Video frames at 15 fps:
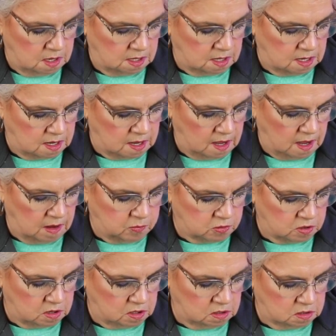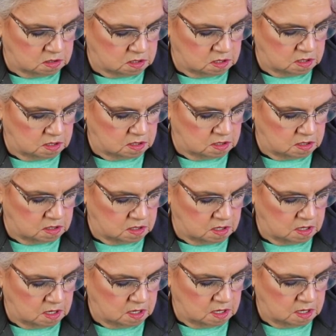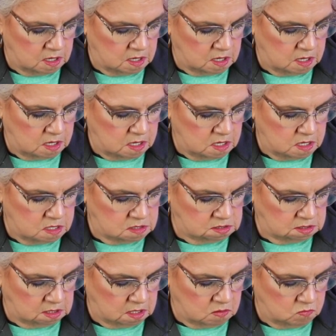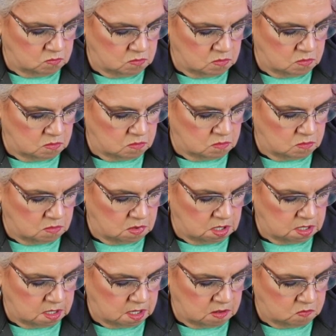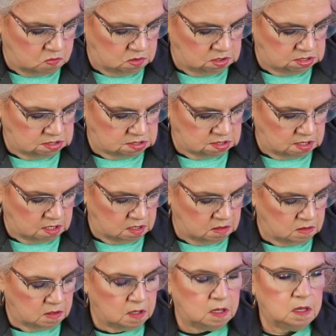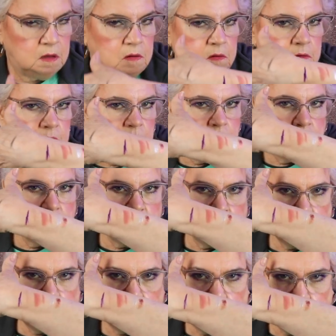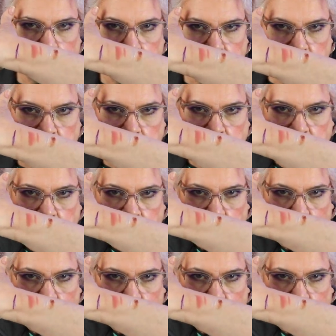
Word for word: like a copper color. And um, I can't really tell. There it is.